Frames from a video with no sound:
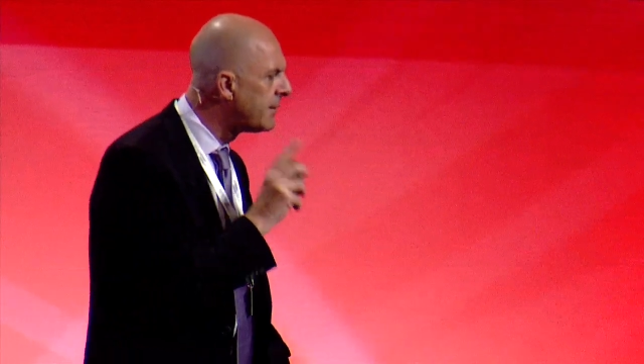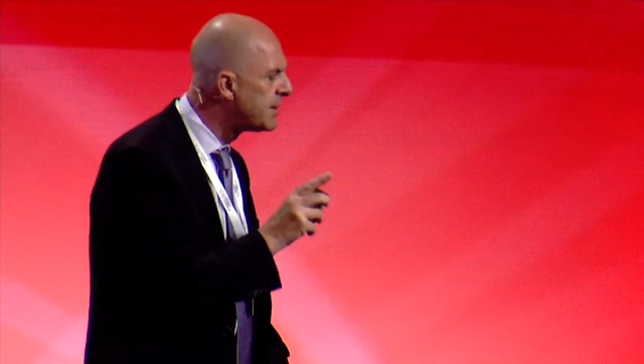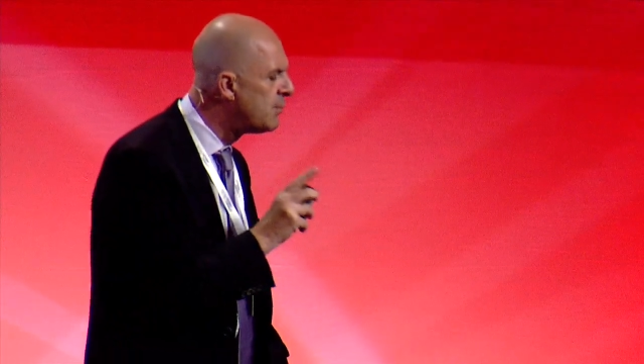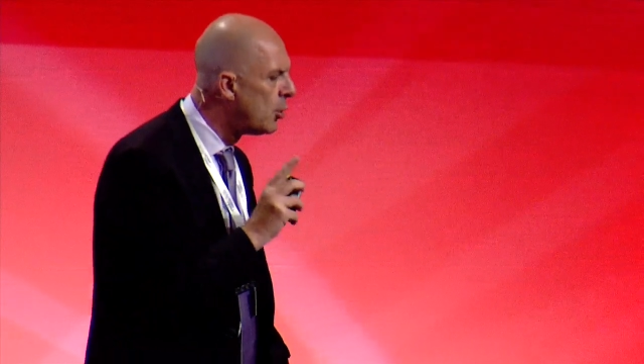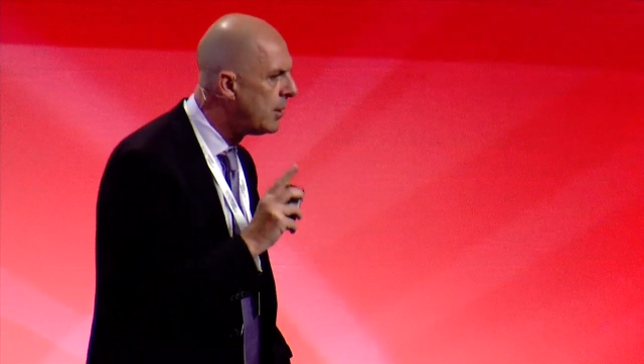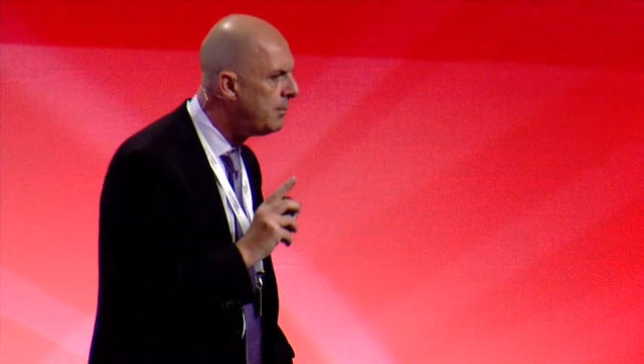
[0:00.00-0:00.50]
for
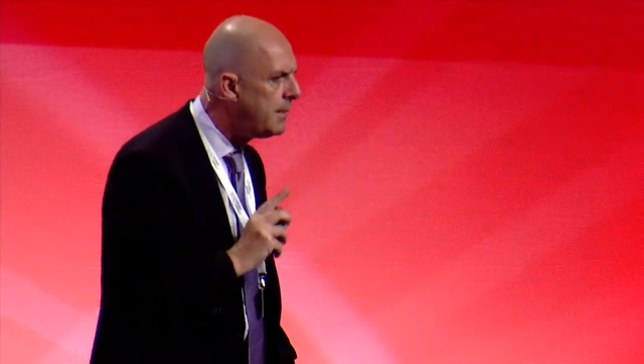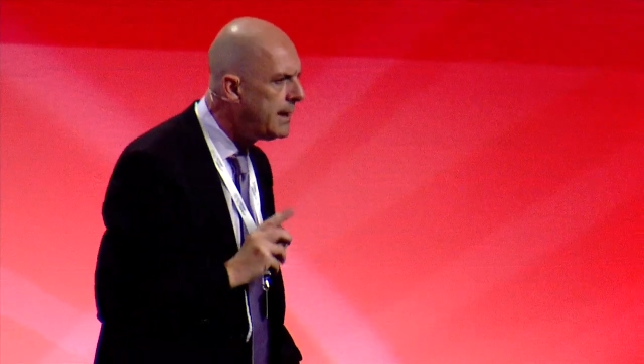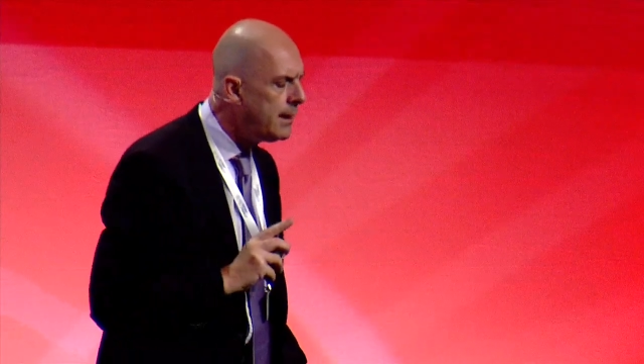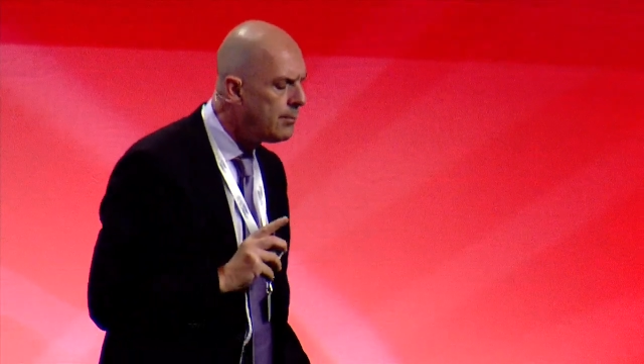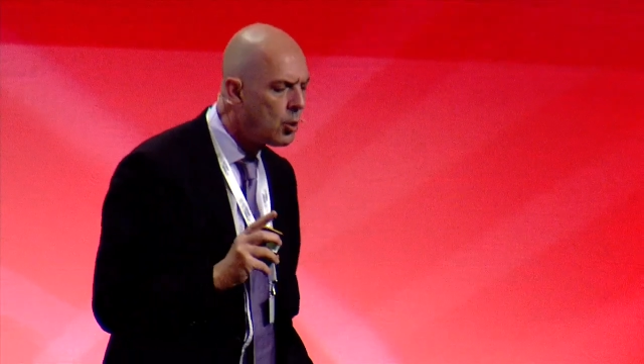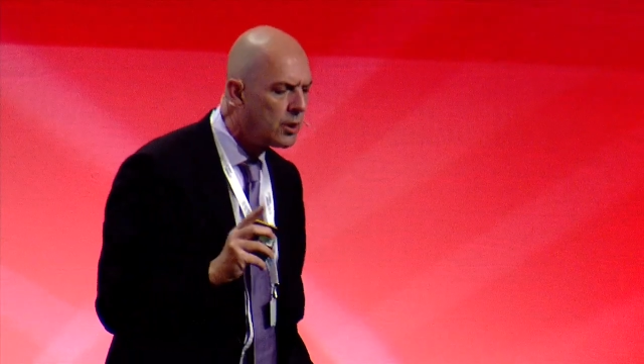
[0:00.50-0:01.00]
small and
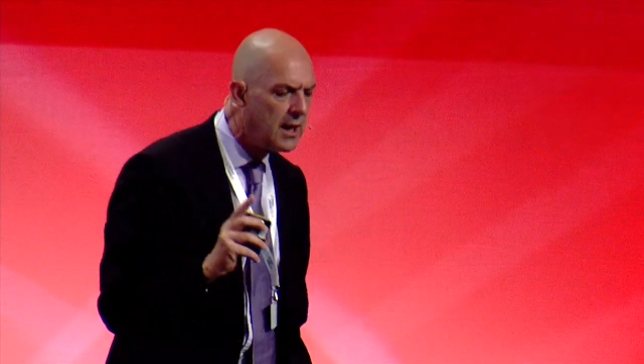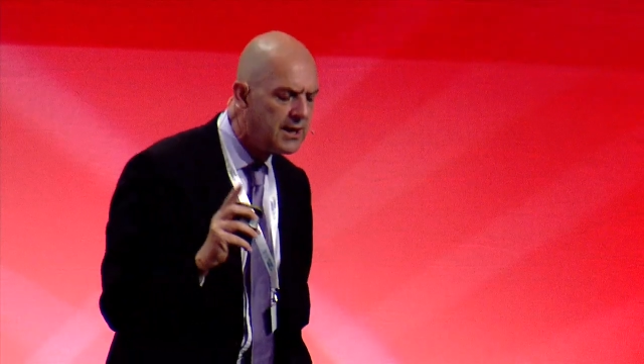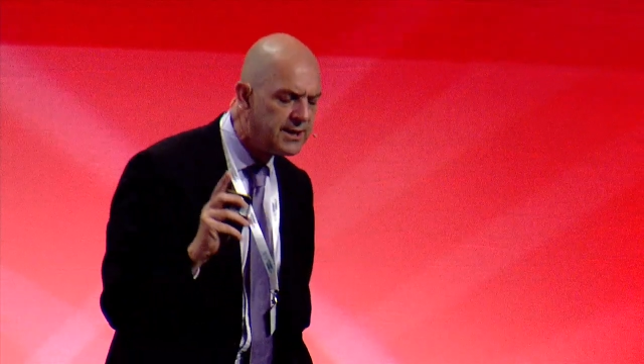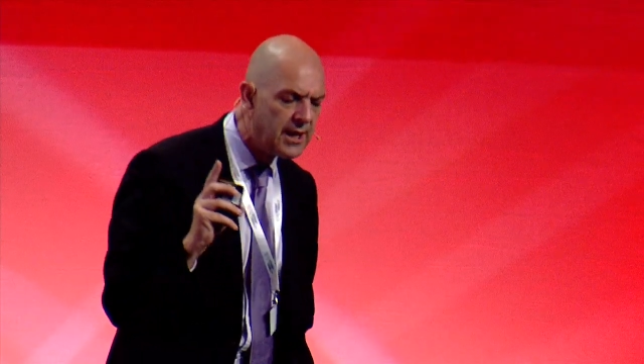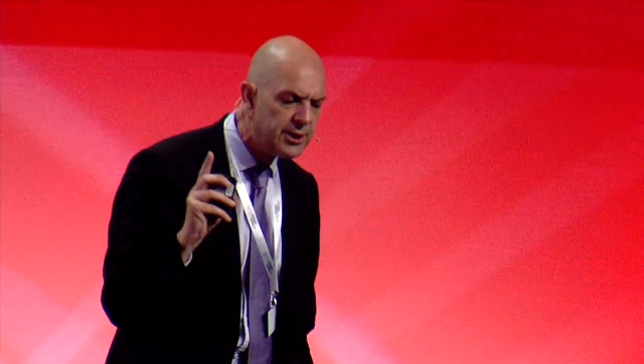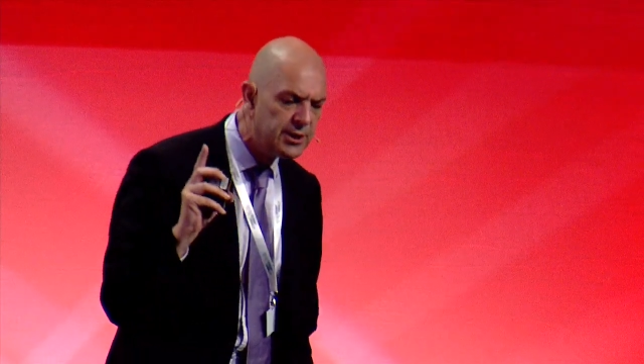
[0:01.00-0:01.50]
medium
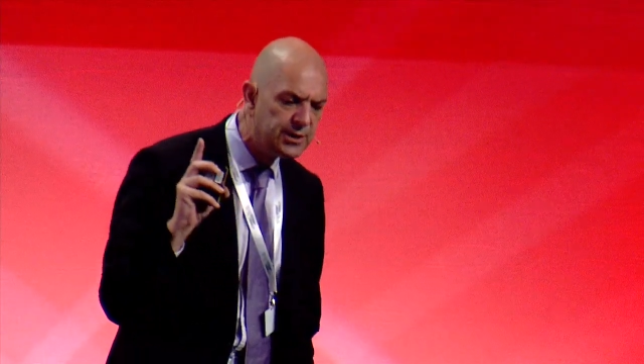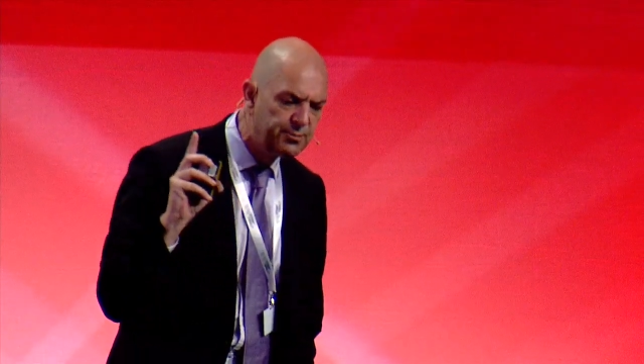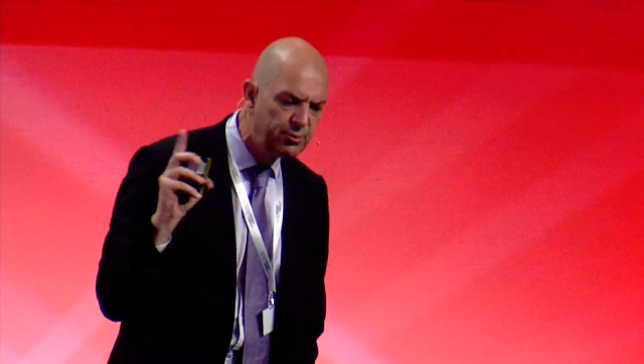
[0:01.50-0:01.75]
organizations.